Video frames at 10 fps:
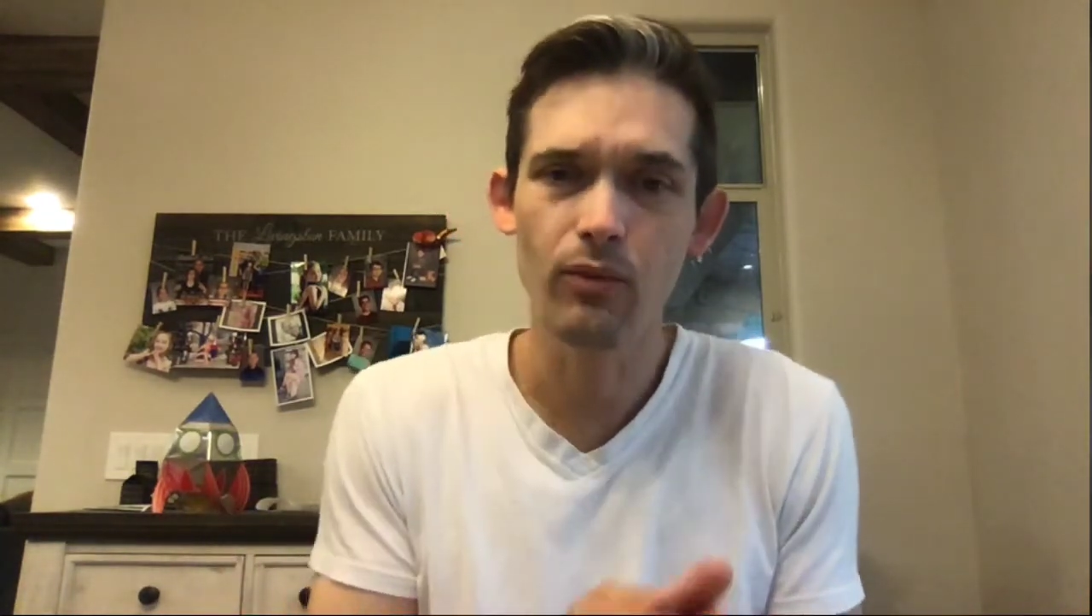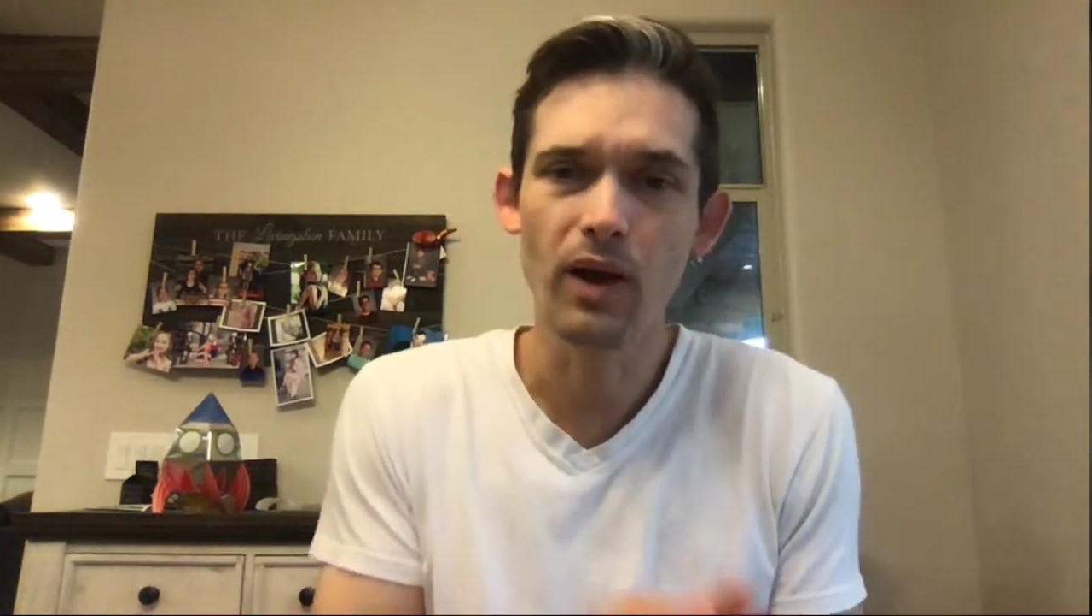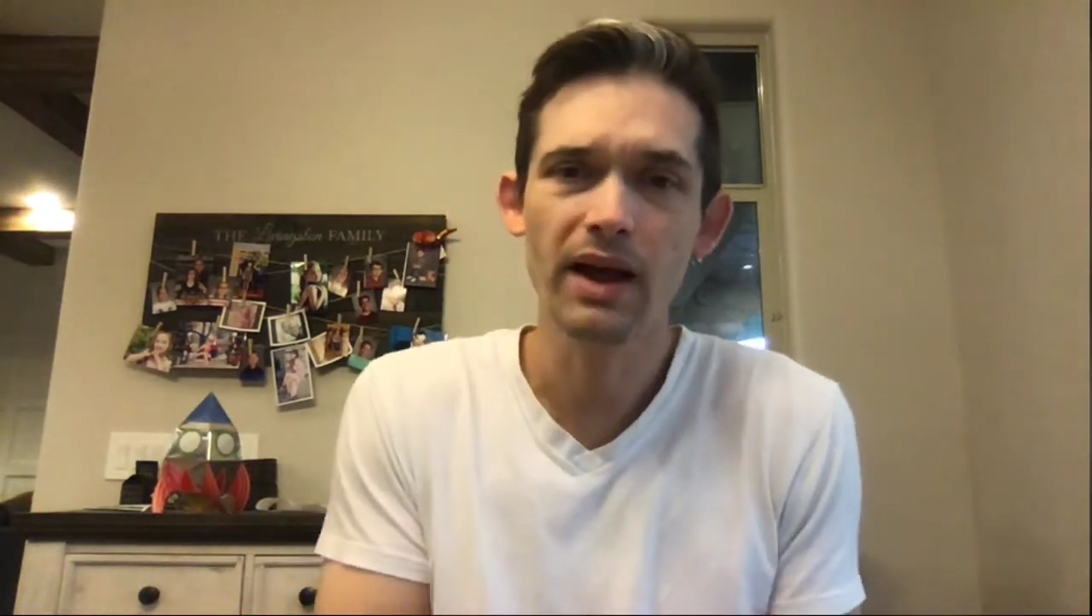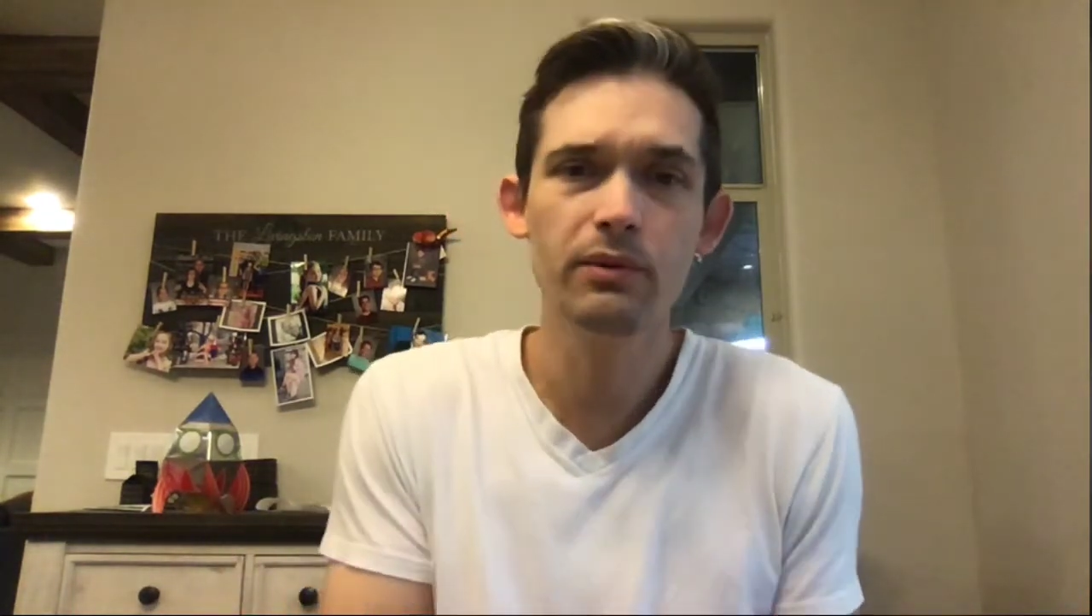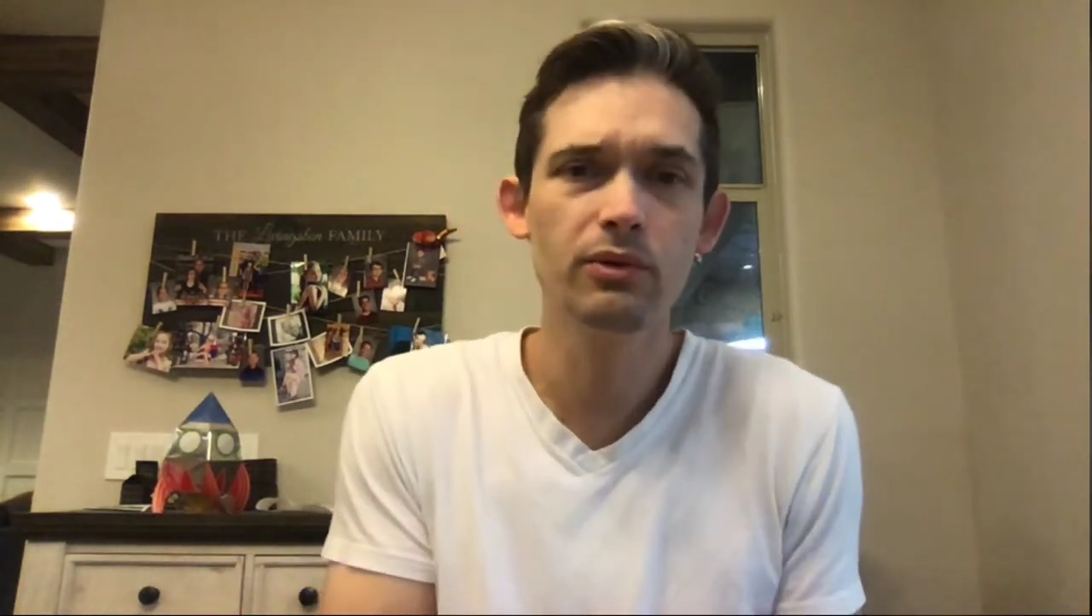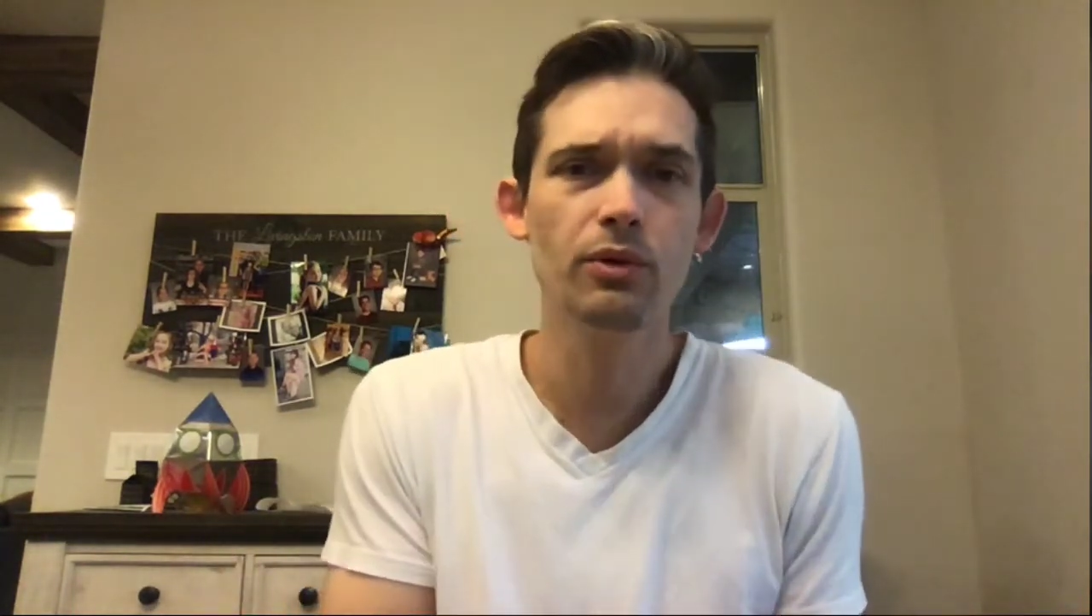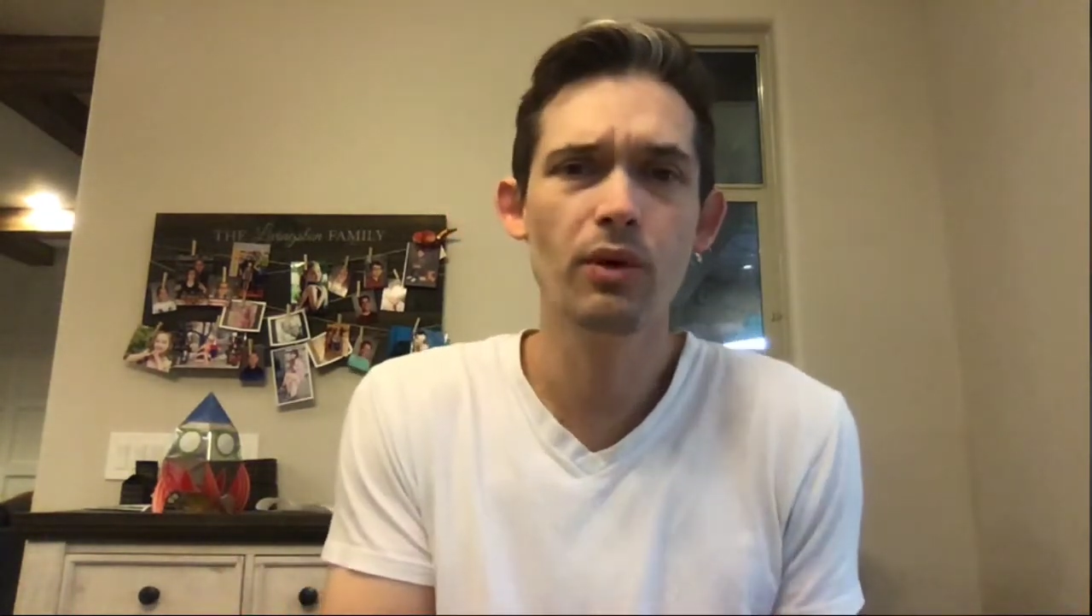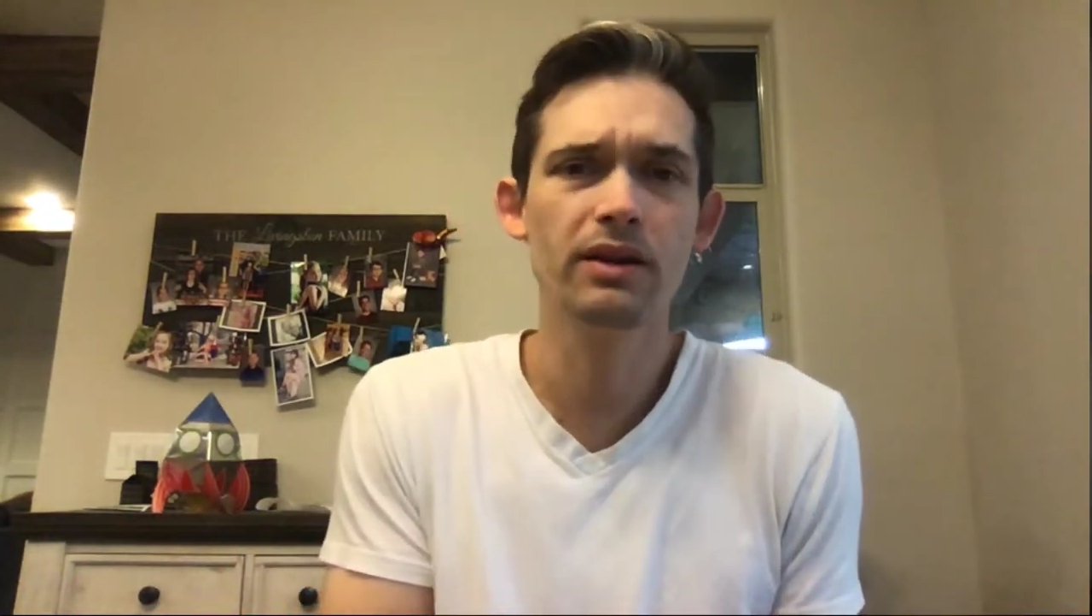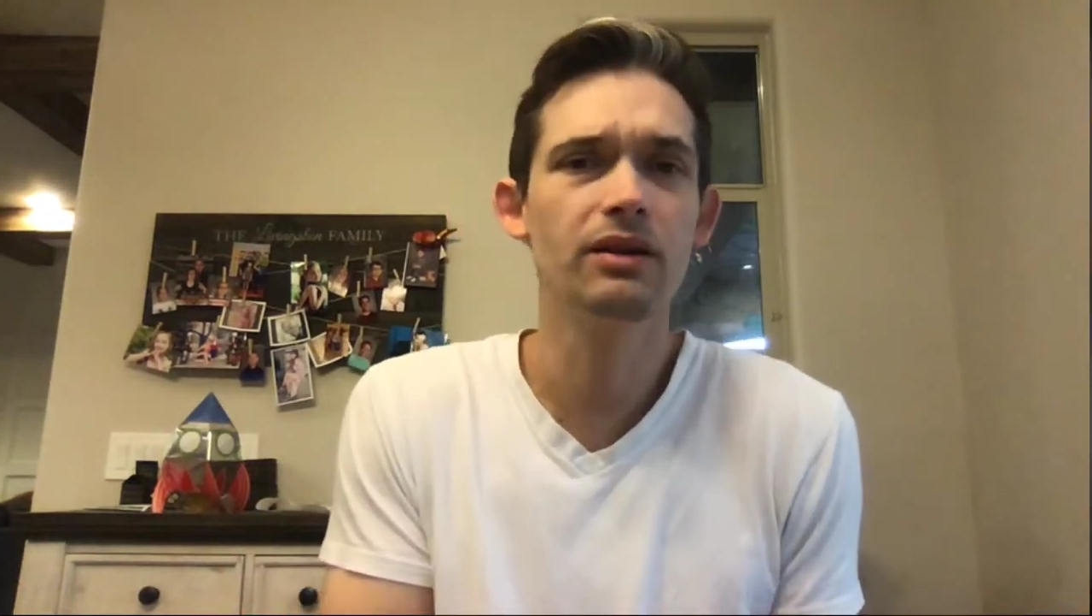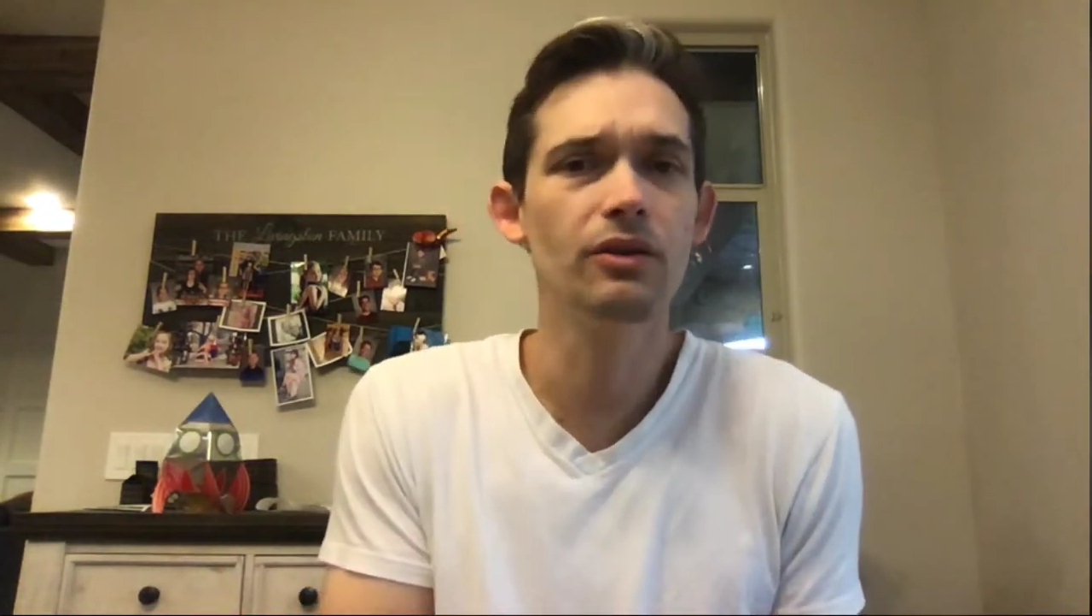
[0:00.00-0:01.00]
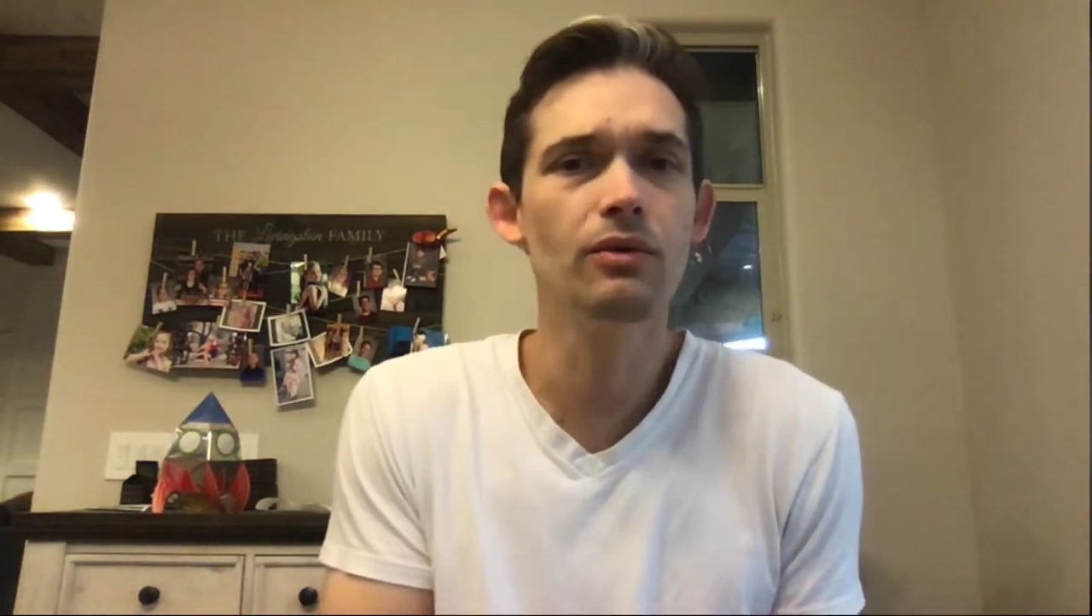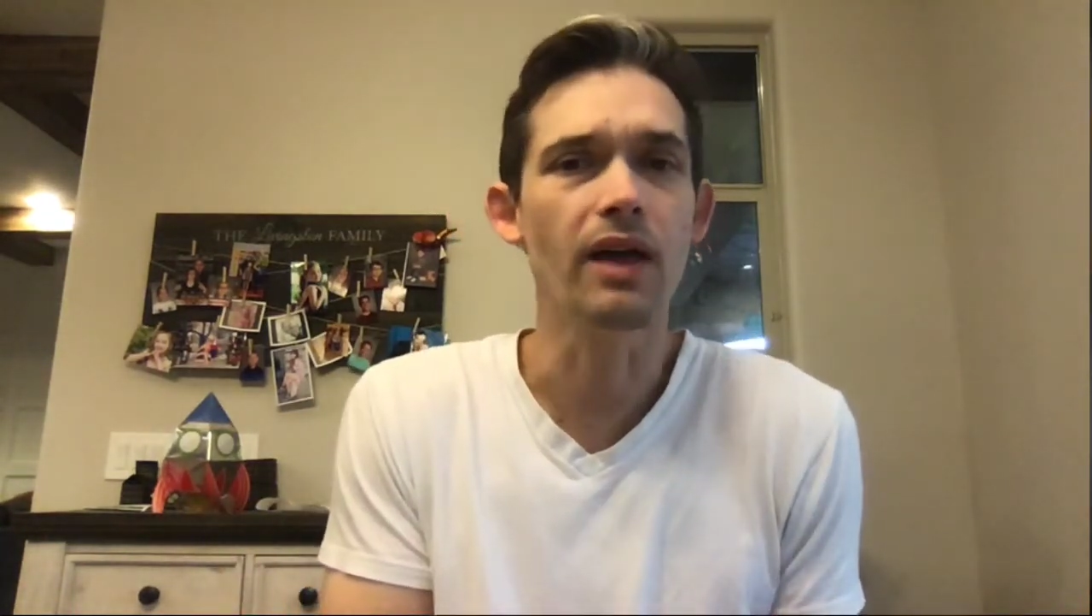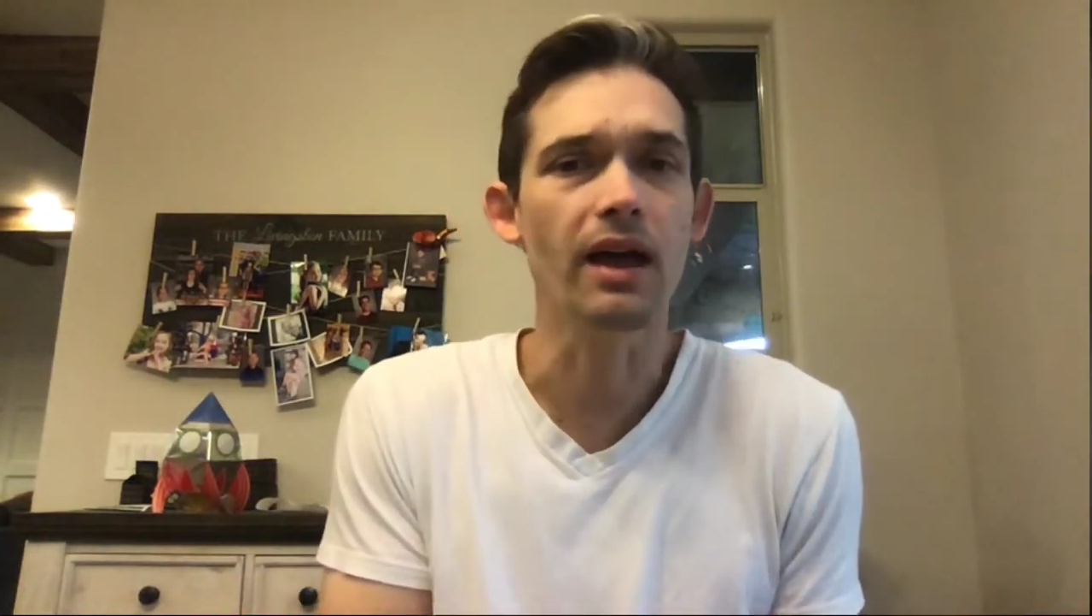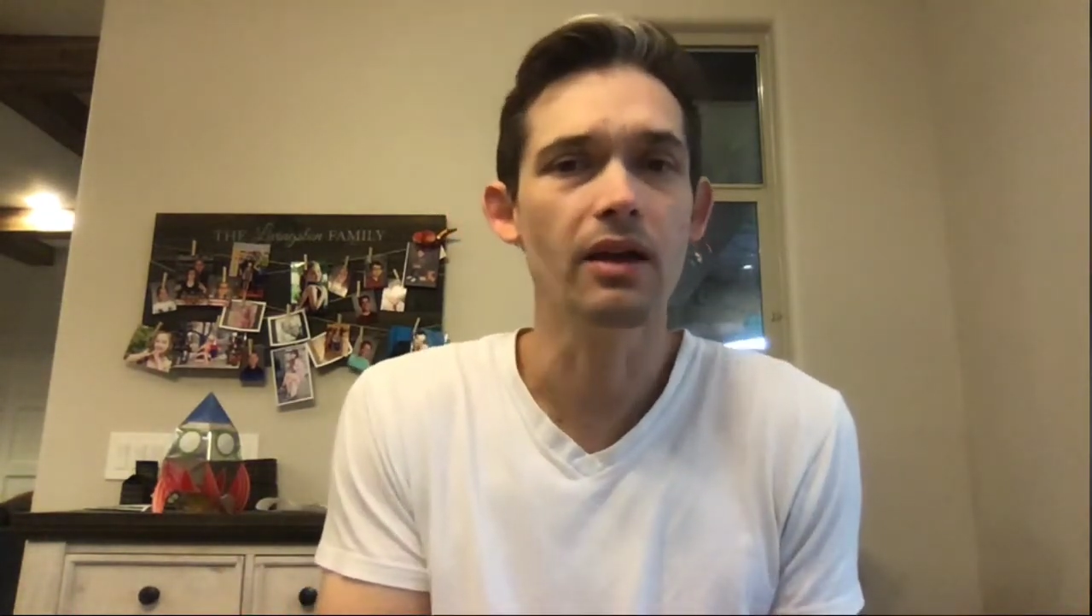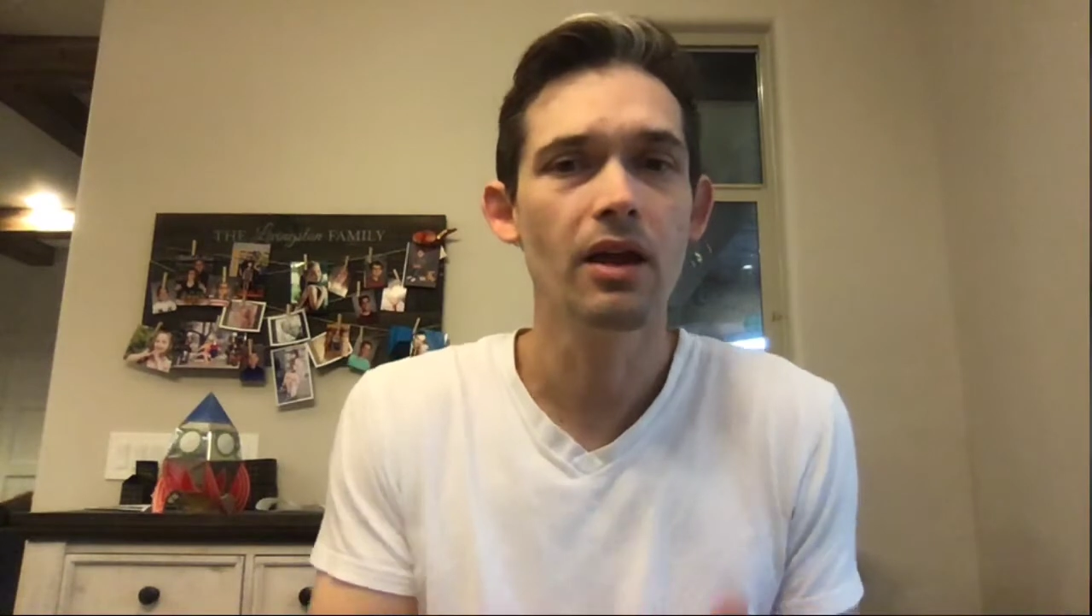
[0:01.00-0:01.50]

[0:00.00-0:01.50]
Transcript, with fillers: Why would we want to do that?